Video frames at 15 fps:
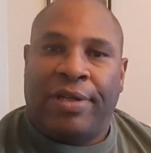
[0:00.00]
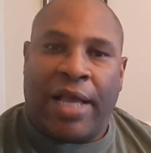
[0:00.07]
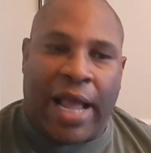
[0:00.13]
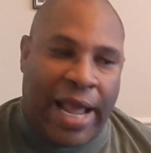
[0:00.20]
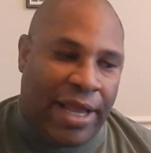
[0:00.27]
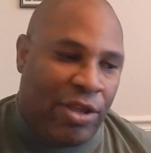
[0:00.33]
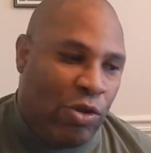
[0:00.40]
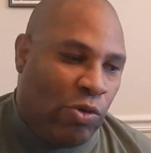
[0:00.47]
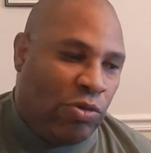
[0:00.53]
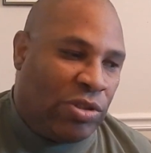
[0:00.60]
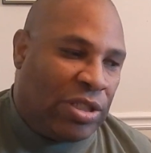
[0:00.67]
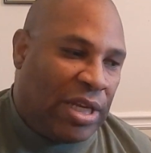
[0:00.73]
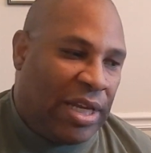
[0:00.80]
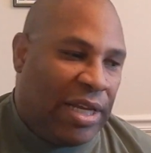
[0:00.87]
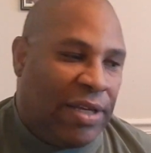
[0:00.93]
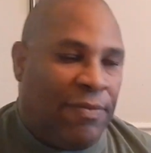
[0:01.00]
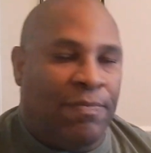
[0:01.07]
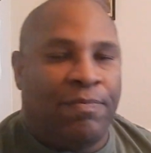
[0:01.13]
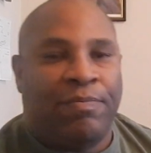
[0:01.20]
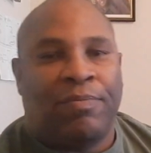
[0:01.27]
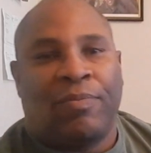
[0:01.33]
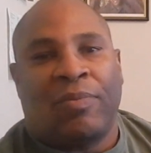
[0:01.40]
and
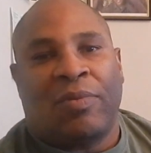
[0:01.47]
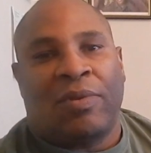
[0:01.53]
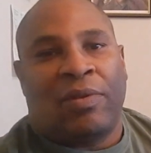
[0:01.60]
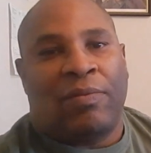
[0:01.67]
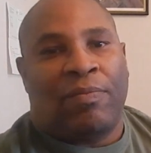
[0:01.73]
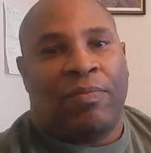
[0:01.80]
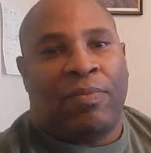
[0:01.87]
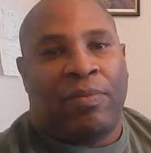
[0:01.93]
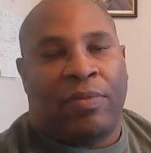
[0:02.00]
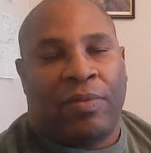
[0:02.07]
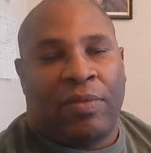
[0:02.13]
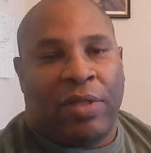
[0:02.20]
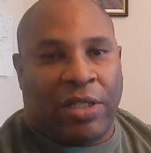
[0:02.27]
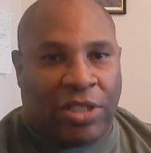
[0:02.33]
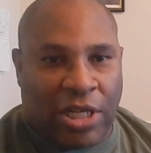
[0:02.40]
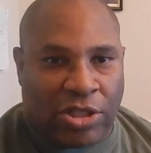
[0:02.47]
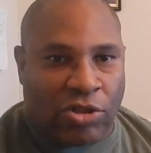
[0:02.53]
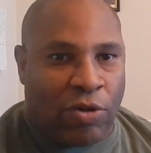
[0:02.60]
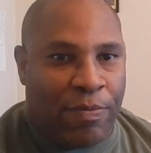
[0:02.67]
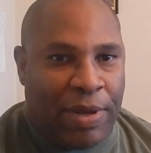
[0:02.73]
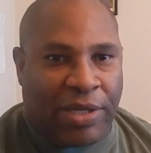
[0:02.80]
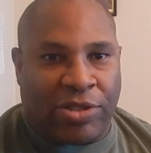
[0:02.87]
using the
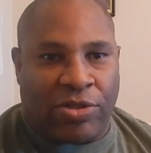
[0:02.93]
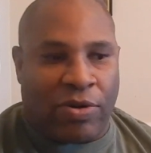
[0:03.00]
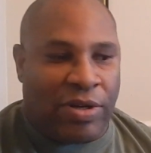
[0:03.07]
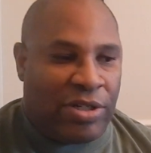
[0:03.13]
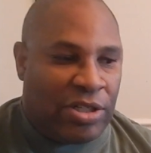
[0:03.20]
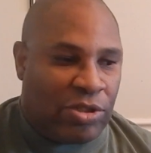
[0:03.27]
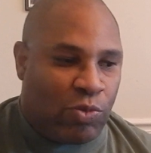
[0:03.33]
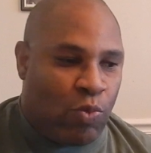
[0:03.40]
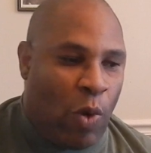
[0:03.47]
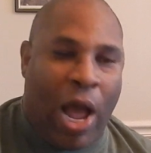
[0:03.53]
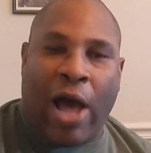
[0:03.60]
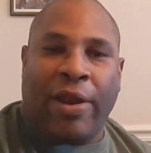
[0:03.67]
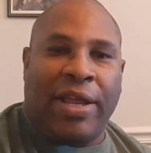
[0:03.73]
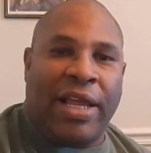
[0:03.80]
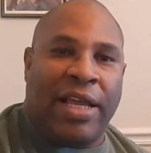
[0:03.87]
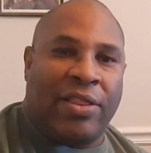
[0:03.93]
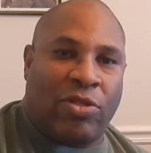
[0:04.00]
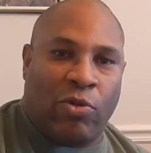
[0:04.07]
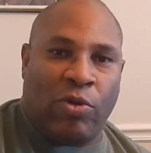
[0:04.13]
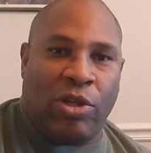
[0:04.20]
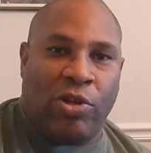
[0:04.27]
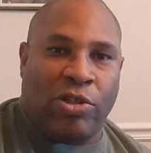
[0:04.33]
digital mixer and just routing it
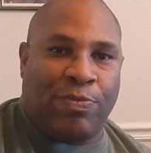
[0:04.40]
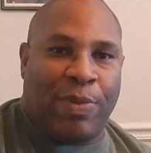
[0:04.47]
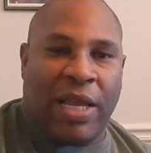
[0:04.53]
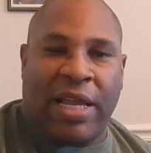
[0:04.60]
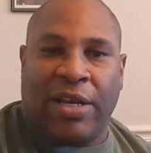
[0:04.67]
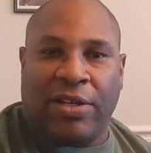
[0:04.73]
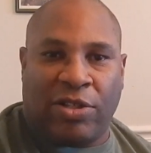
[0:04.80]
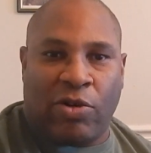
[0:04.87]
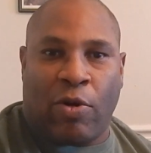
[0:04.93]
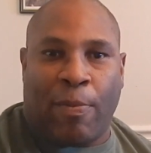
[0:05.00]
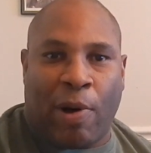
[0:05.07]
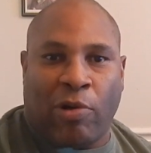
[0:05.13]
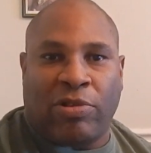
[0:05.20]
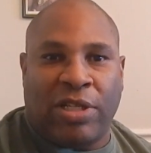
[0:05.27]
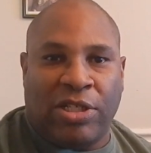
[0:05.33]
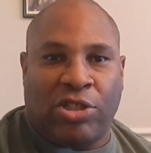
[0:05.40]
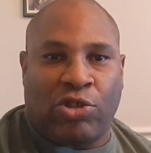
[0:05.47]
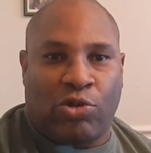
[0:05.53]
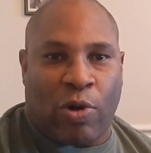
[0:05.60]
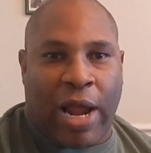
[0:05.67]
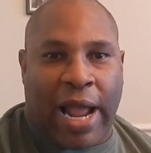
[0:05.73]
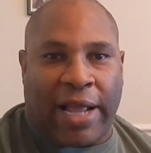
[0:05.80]
through the USB, and you're going to
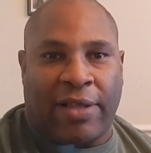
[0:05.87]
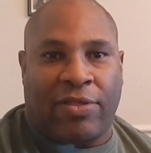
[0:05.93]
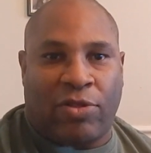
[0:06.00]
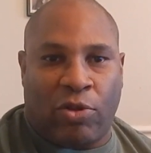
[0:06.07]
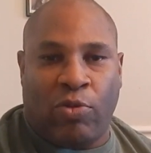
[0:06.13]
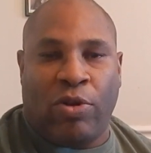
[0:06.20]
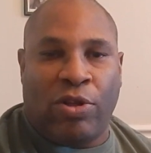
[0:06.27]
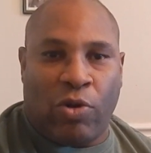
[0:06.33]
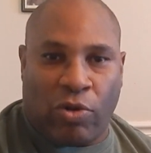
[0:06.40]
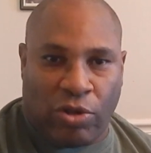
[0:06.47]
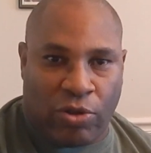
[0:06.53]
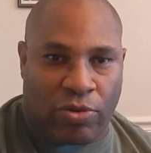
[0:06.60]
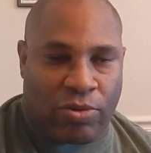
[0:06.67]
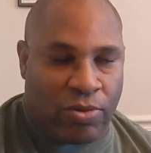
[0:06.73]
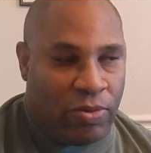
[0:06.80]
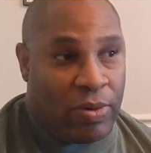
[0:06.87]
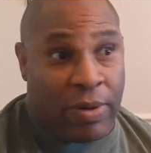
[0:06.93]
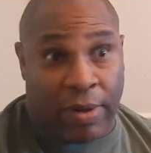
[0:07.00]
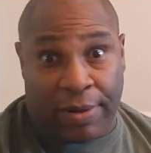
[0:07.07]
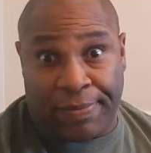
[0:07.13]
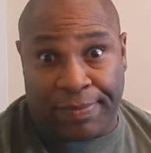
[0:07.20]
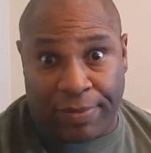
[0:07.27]
multi-track through
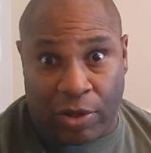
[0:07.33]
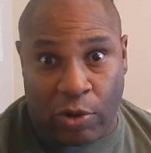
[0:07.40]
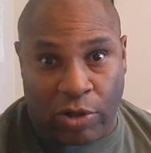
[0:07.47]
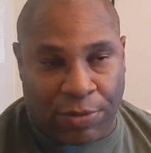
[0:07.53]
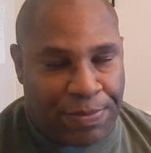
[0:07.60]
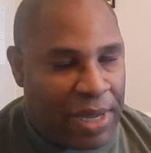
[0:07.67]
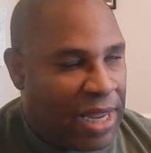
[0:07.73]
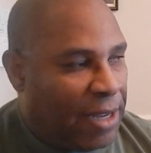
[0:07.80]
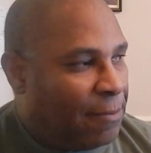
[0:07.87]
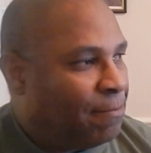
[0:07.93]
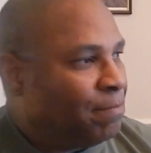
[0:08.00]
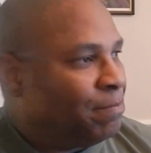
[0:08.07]
the USB.